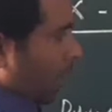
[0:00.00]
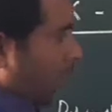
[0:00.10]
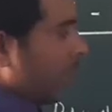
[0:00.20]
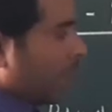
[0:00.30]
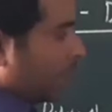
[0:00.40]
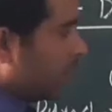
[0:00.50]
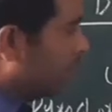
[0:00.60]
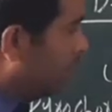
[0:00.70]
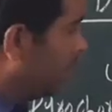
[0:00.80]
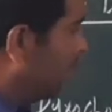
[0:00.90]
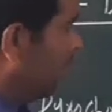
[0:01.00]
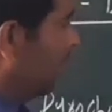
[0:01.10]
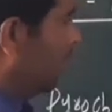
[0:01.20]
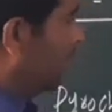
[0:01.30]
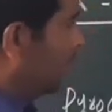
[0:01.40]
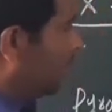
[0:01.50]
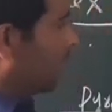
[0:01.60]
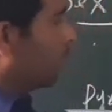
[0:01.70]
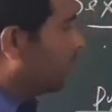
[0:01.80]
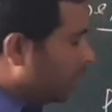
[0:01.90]
lecture that we
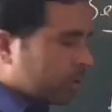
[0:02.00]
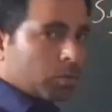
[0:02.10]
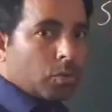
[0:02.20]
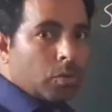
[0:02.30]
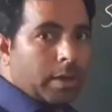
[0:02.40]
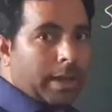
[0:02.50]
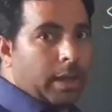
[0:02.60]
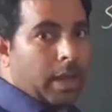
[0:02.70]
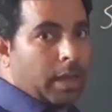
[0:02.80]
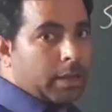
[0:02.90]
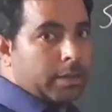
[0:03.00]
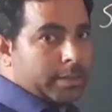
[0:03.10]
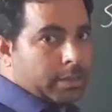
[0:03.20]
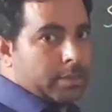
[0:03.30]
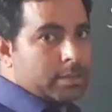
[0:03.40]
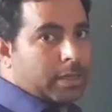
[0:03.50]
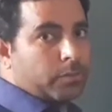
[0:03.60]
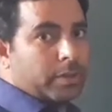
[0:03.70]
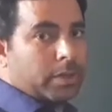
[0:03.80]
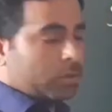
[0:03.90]
need to discuss, that we
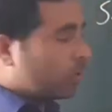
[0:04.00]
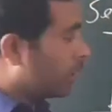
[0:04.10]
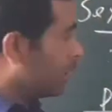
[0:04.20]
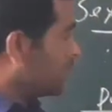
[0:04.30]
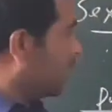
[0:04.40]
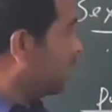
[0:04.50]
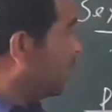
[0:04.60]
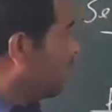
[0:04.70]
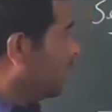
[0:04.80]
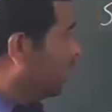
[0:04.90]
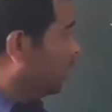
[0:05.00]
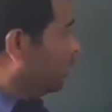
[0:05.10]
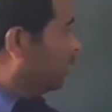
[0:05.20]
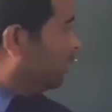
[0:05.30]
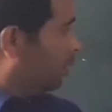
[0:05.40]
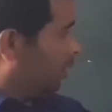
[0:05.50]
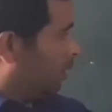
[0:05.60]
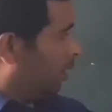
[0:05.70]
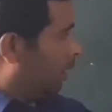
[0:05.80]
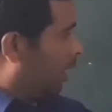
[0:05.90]
need to understand
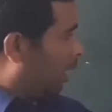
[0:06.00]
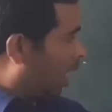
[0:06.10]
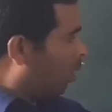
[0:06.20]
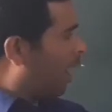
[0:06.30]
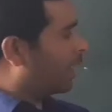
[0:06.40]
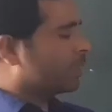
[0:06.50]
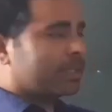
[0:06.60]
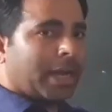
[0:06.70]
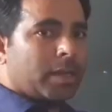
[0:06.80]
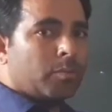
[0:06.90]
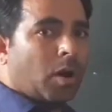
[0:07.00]
how at the time of